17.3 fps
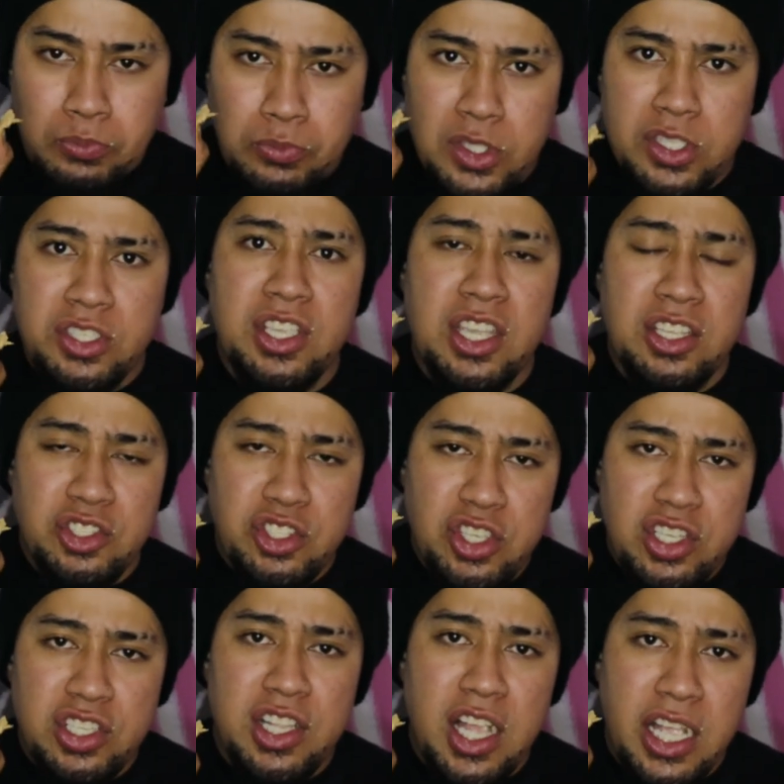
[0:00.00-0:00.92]
it tastes
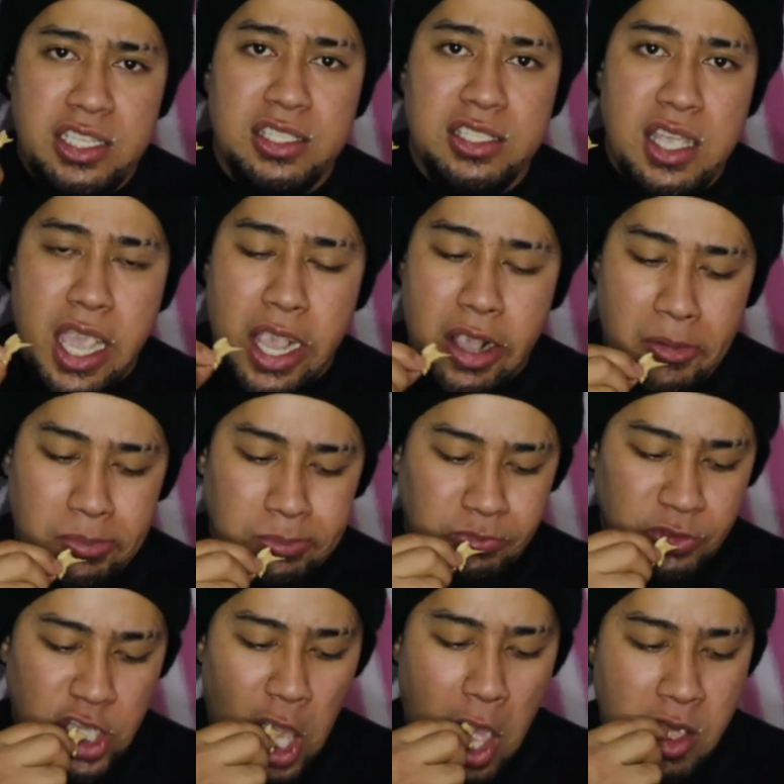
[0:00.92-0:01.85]
just like steak.
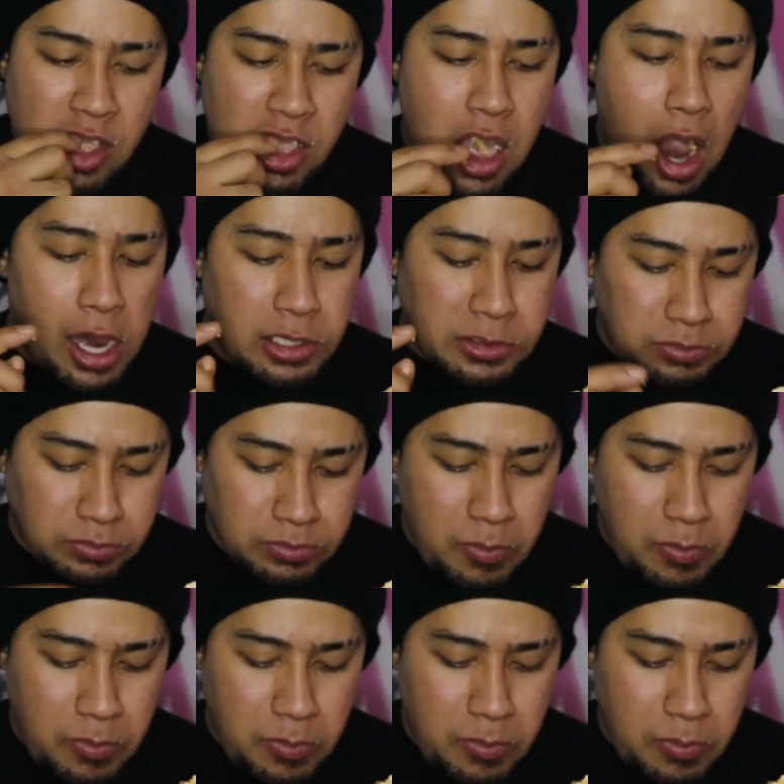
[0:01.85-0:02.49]
And